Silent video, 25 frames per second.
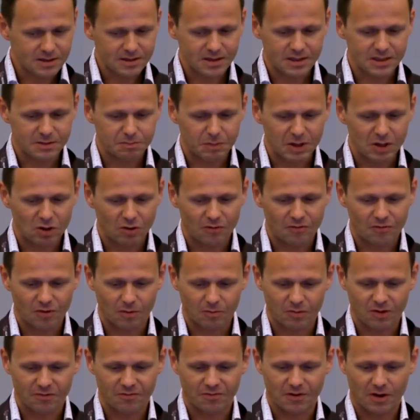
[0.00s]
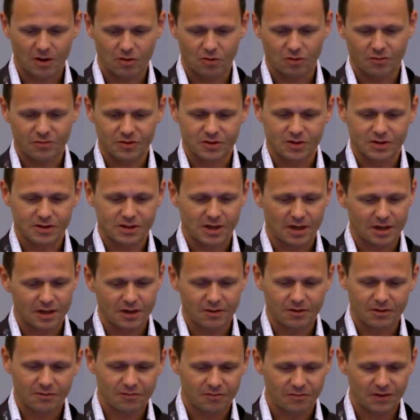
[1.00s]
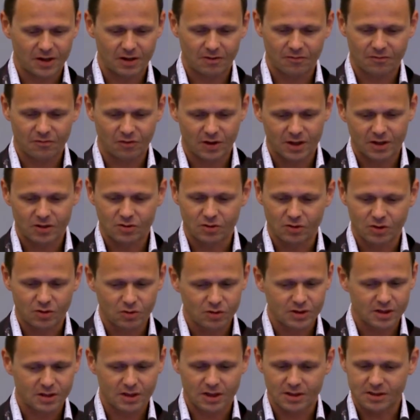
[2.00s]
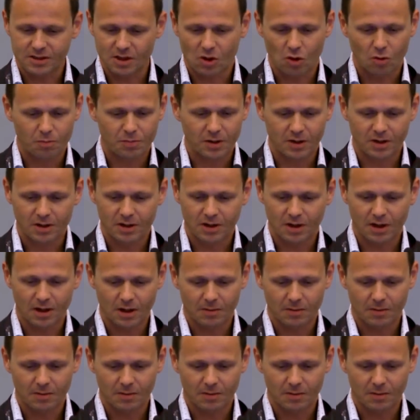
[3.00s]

is a spin-off from the Fraunhofer Society. Feel free to use it. It's open.